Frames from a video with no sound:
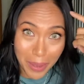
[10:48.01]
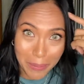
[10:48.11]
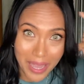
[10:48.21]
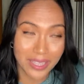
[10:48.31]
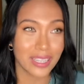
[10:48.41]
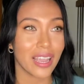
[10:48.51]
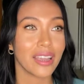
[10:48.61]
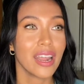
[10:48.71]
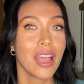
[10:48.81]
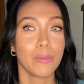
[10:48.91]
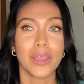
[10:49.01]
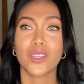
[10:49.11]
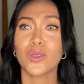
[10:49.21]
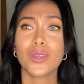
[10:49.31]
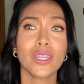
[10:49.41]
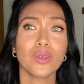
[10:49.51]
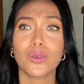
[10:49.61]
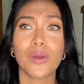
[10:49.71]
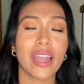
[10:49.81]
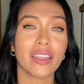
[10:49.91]
mindset because you can
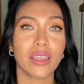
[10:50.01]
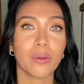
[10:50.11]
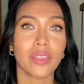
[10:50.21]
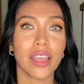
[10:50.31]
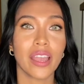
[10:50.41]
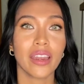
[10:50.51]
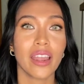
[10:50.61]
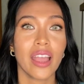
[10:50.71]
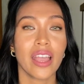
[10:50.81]
do anything with it.